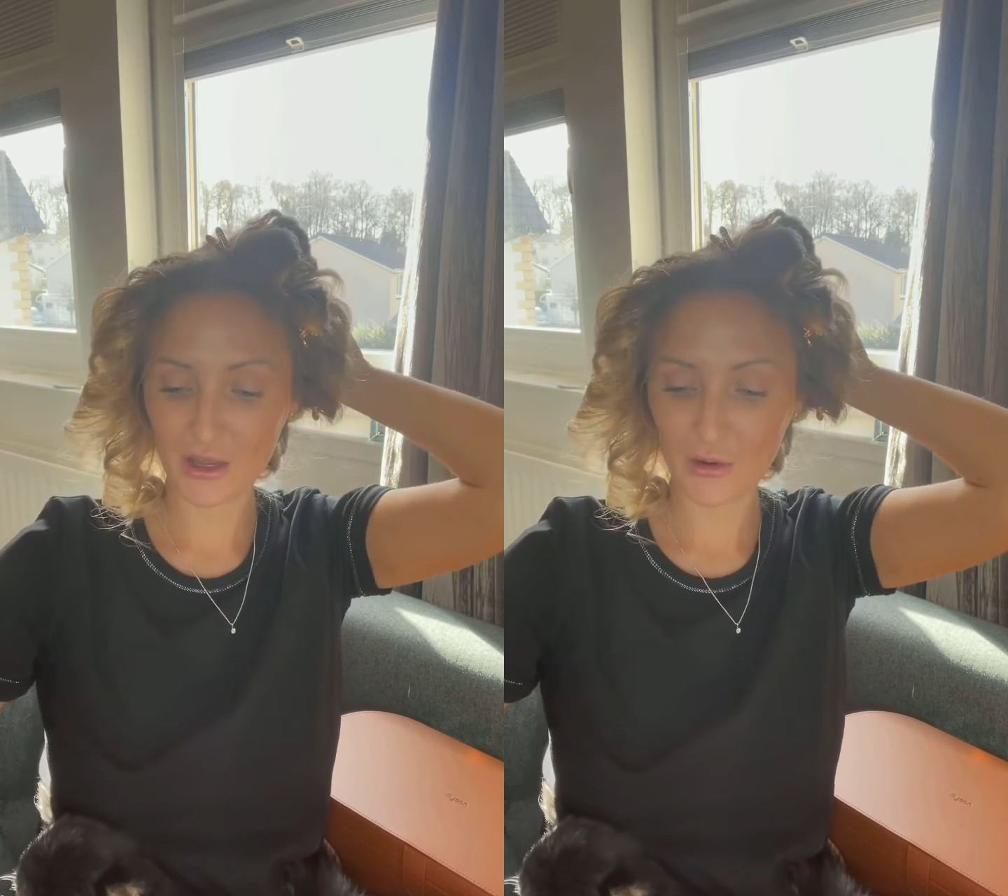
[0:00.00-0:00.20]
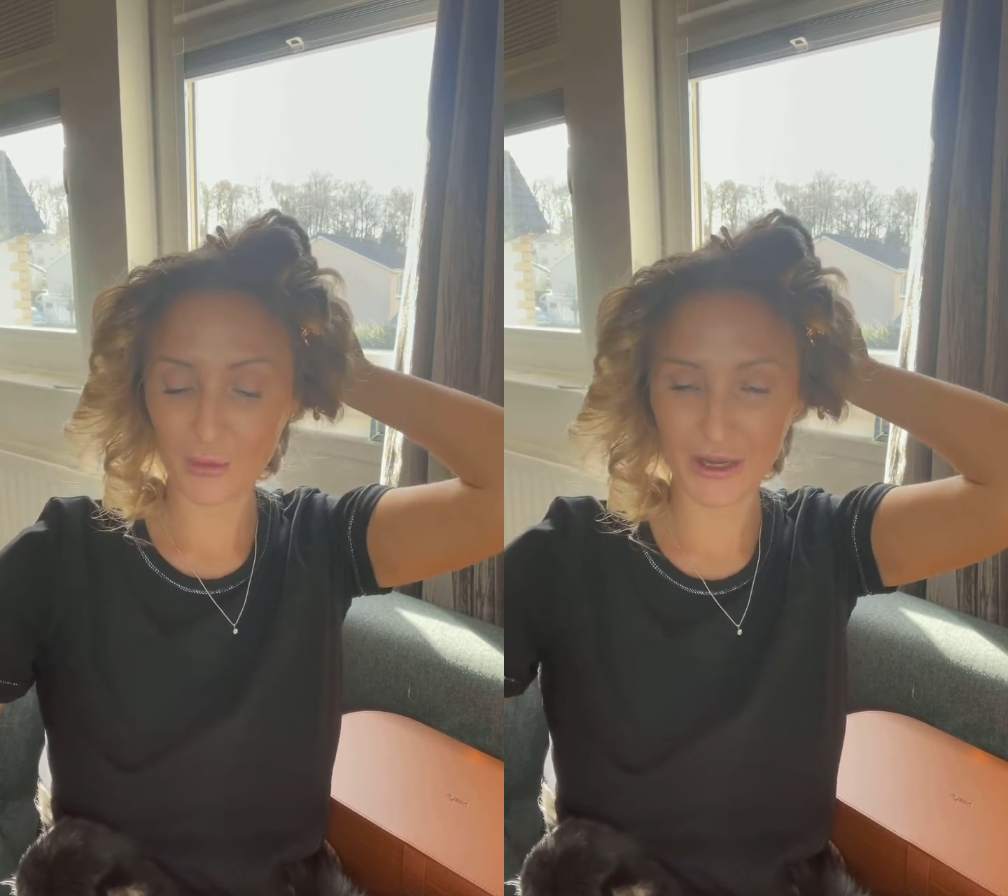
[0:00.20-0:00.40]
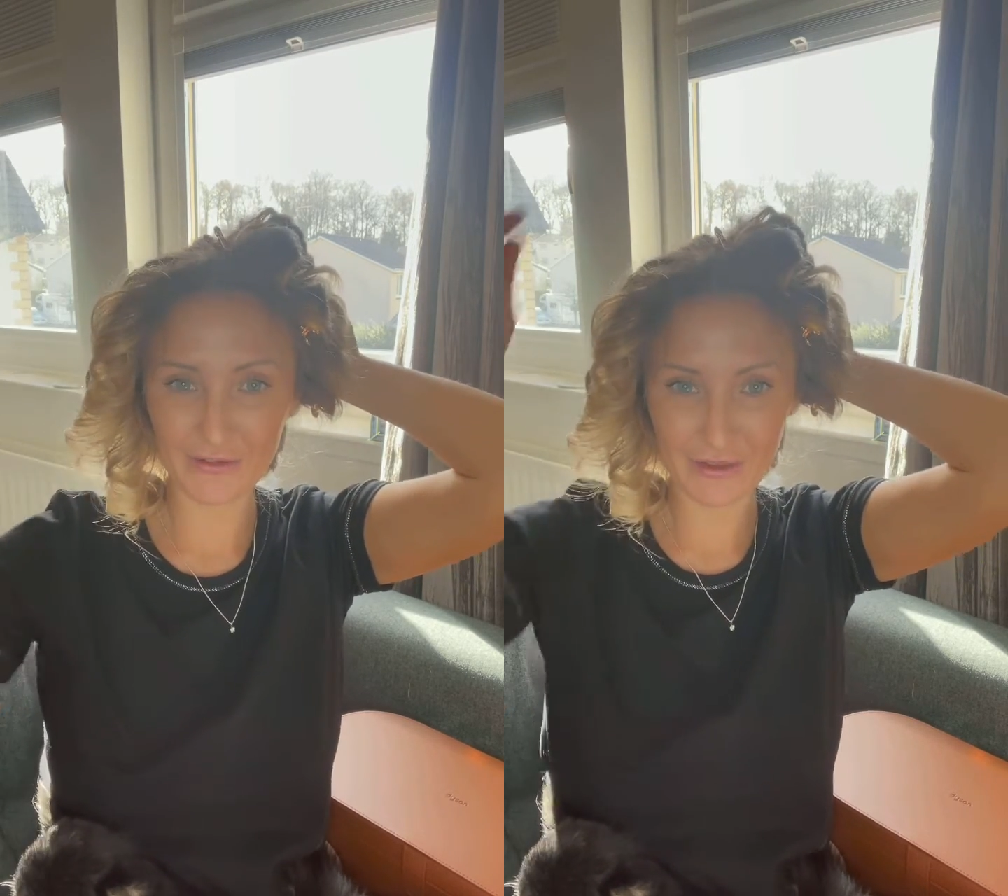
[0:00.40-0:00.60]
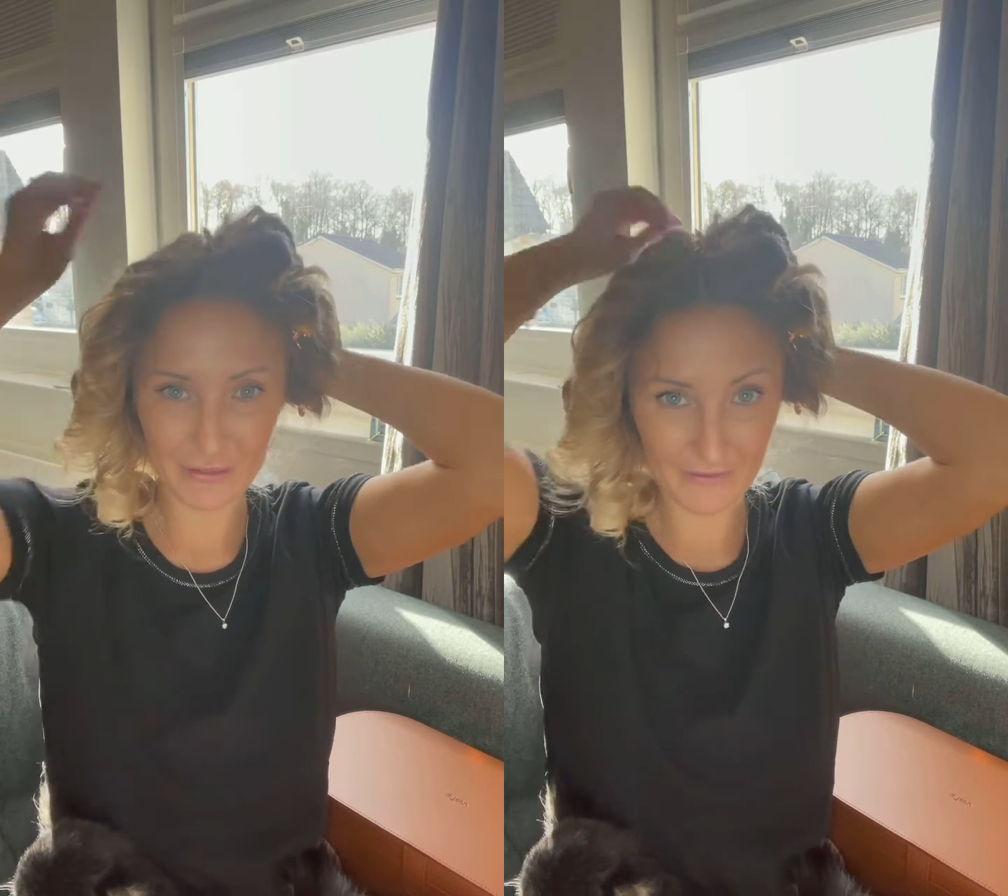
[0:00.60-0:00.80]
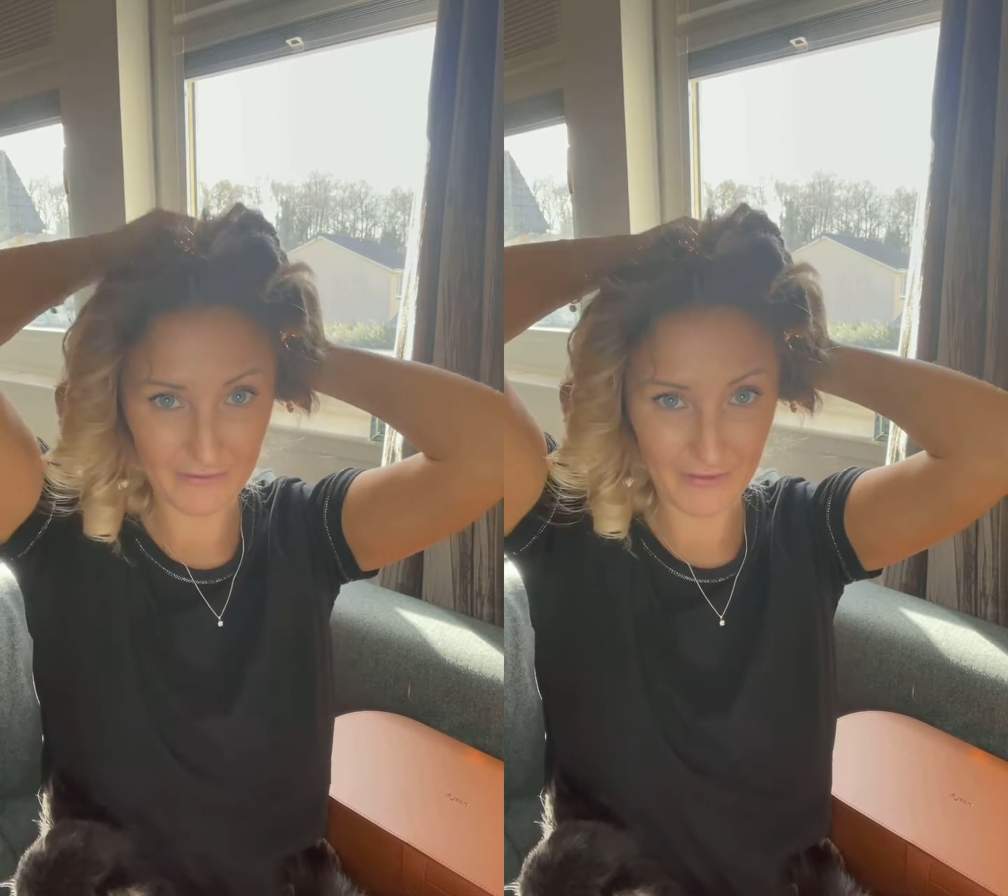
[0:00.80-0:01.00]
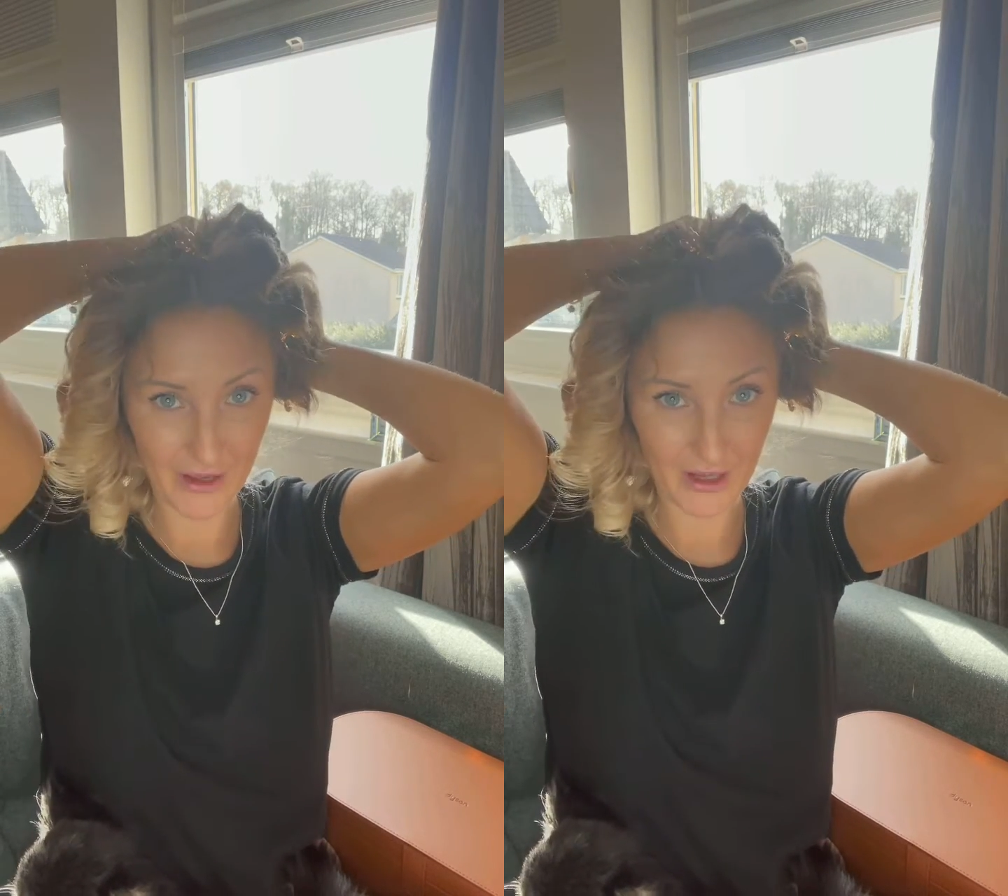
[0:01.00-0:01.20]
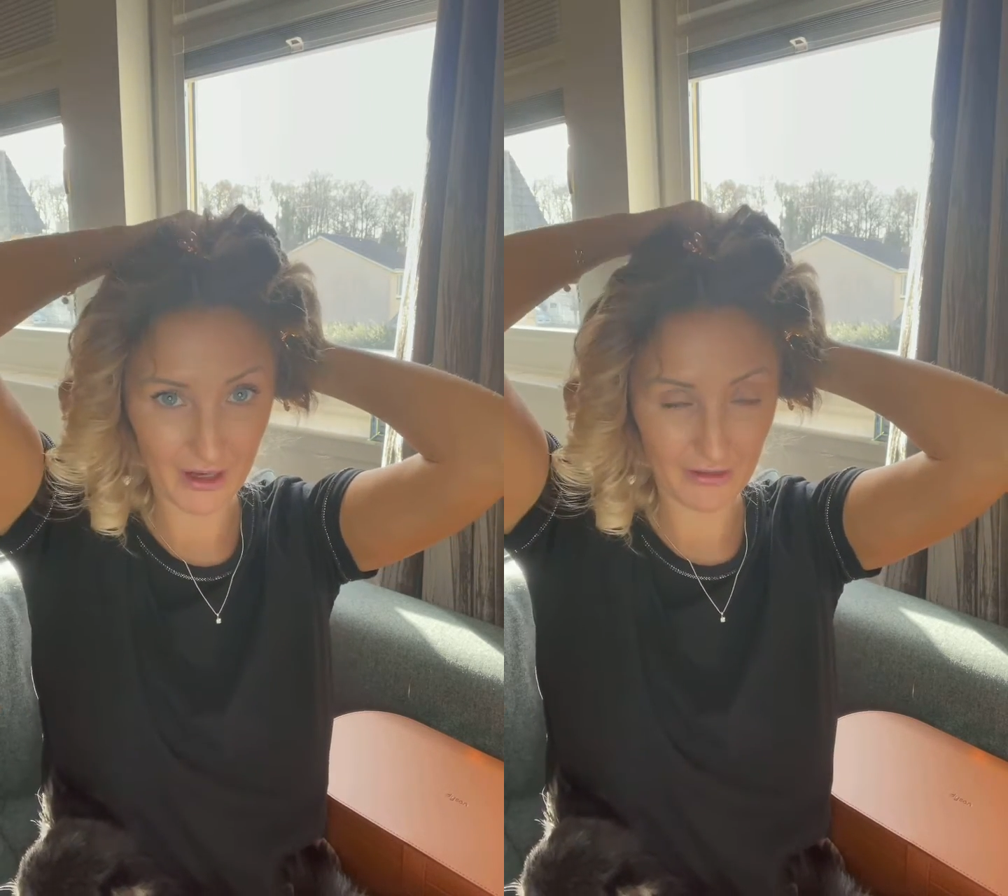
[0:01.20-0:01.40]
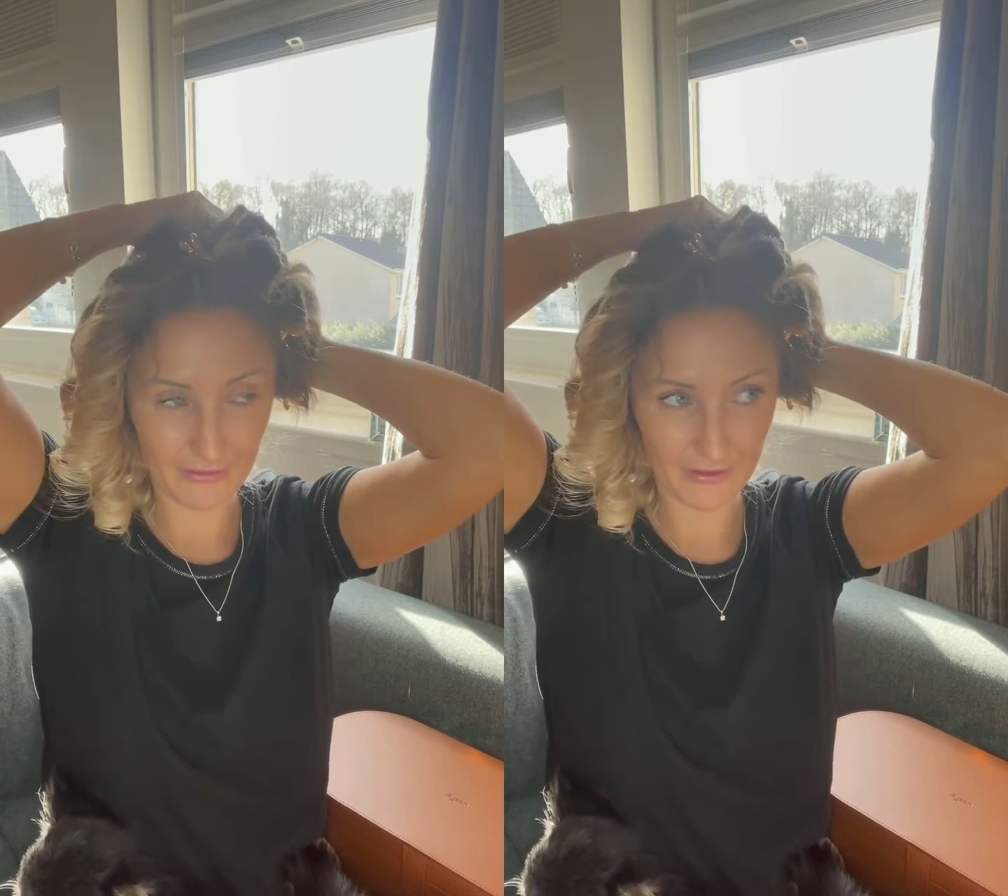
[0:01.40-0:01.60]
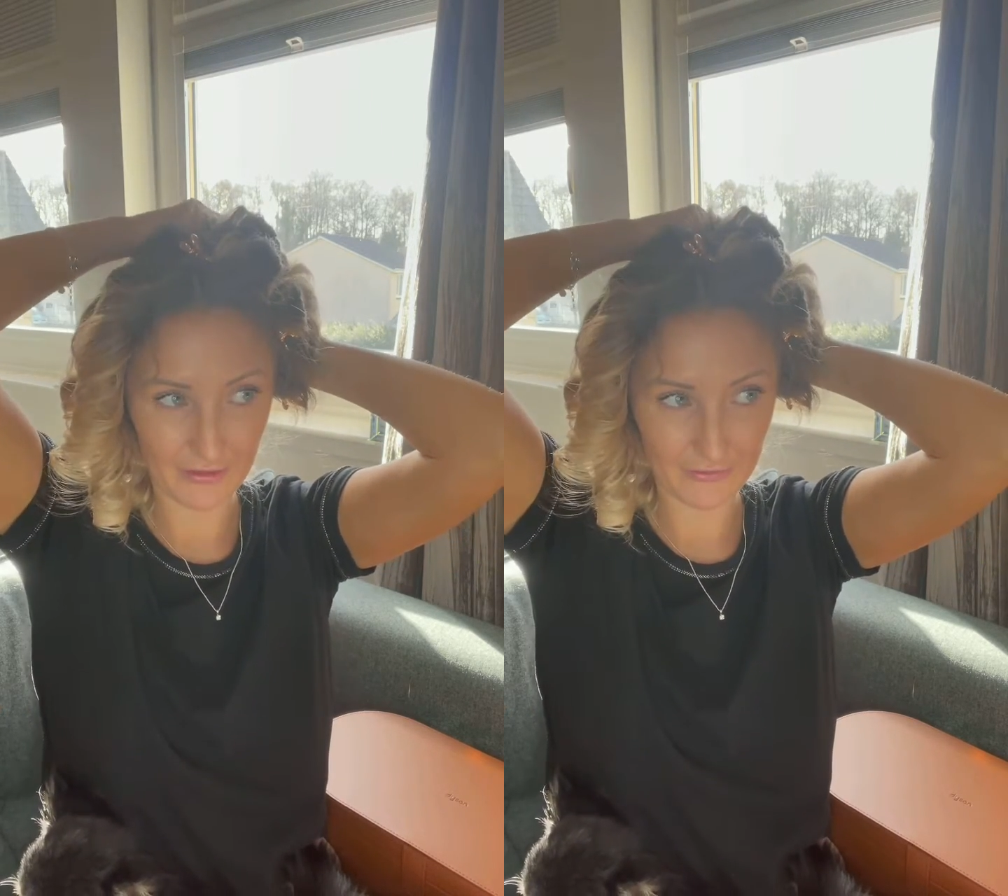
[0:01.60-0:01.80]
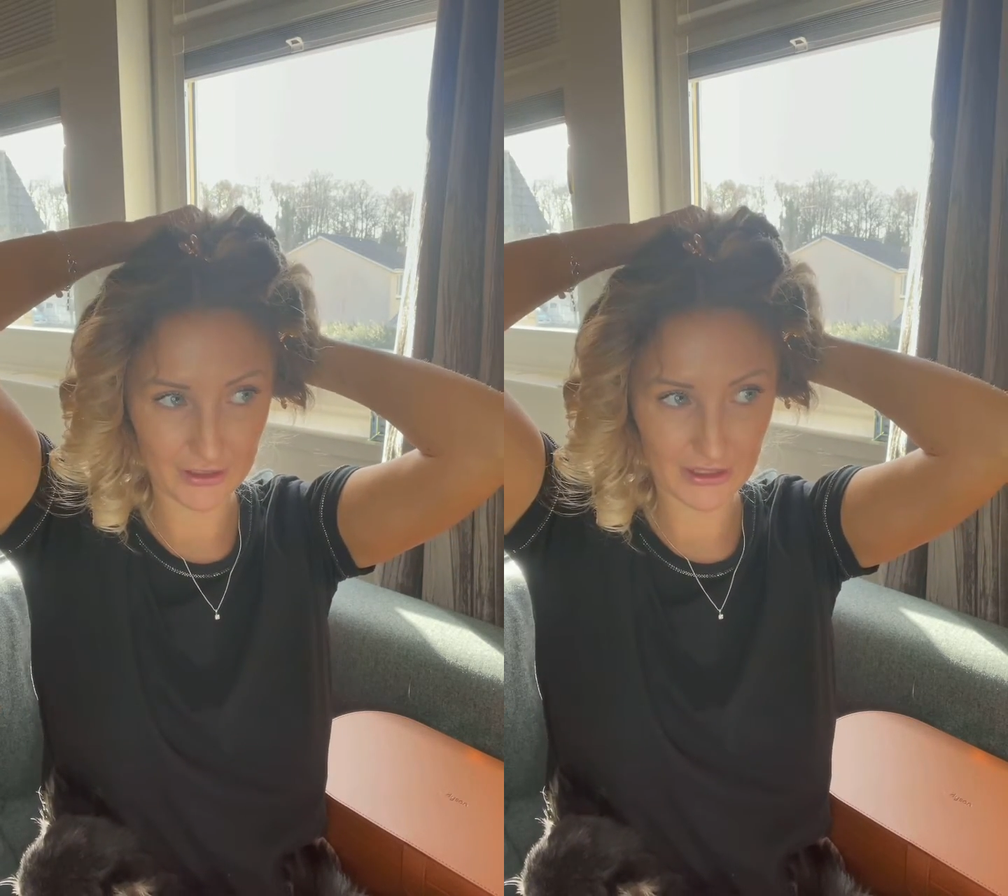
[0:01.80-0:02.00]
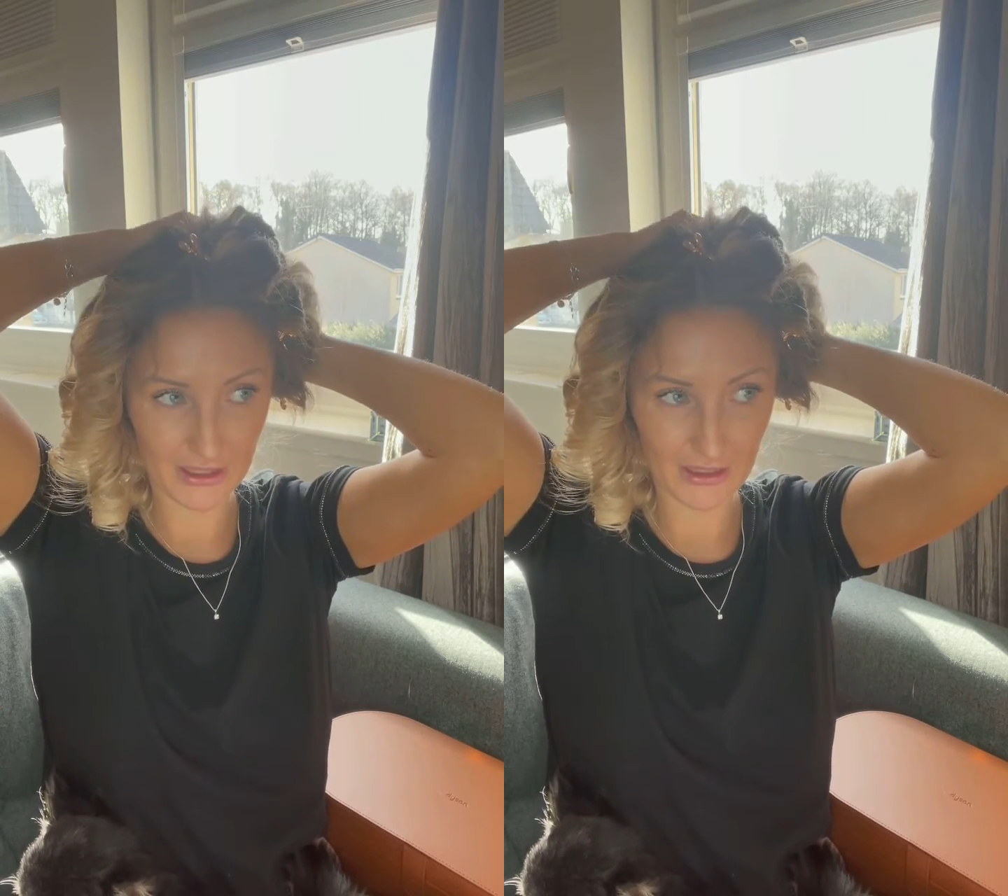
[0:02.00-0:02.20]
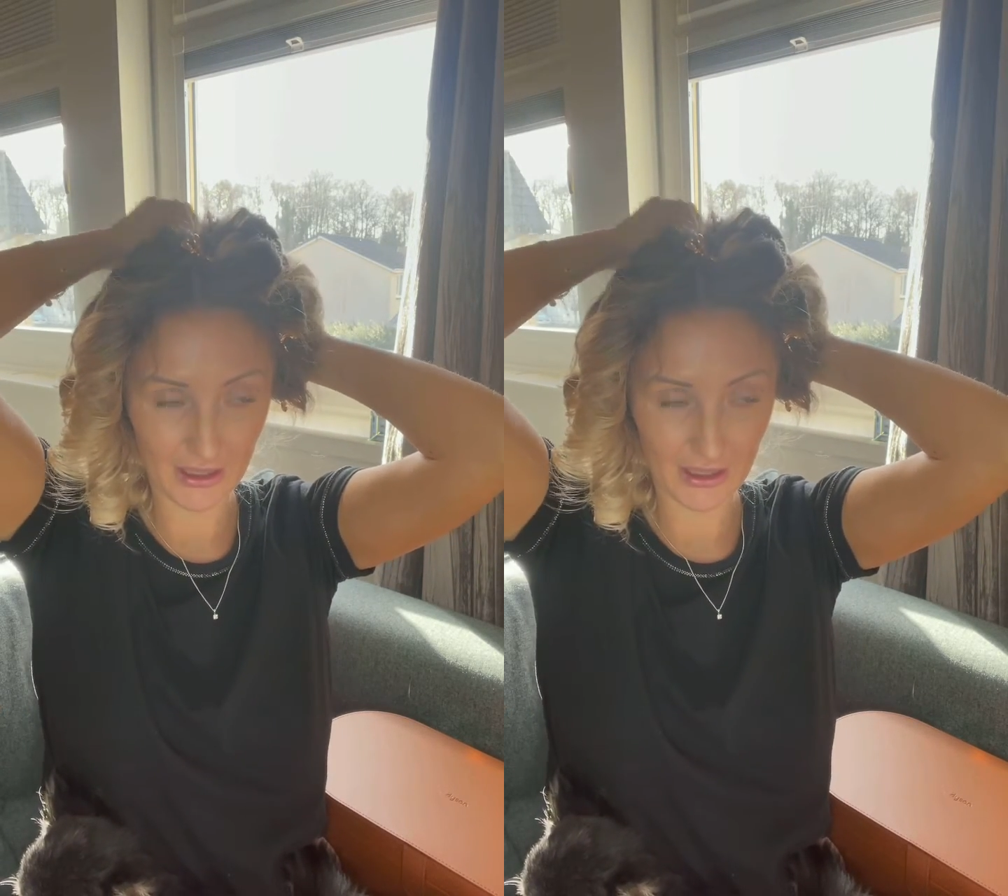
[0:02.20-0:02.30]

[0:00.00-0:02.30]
wavy but very, very frizzy.